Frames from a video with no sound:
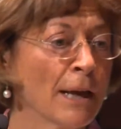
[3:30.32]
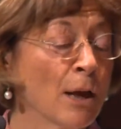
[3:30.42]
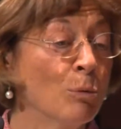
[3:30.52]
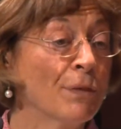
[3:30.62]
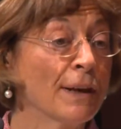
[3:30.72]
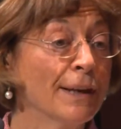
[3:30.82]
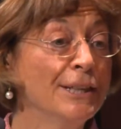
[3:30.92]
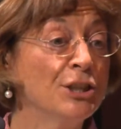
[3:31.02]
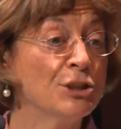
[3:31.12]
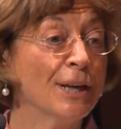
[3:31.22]
with the
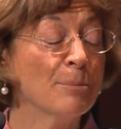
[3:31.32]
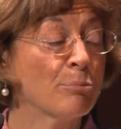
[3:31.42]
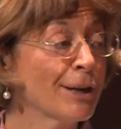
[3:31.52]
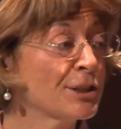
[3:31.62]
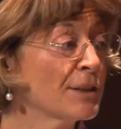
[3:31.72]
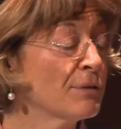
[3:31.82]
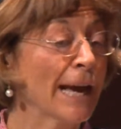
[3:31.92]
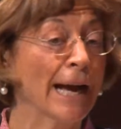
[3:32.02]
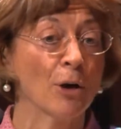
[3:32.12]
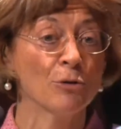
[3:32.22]
least impressive
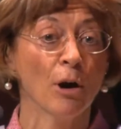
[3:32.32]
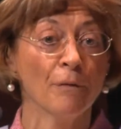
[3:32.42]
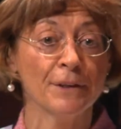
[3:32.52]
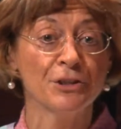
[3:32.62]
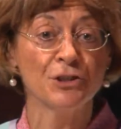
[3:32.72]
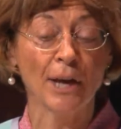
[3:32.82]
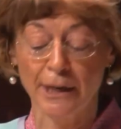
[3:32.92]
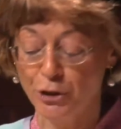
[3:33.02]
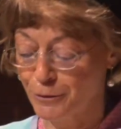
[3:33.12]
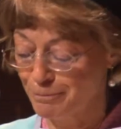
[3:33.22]
gown on this
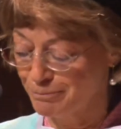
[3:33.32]
stage.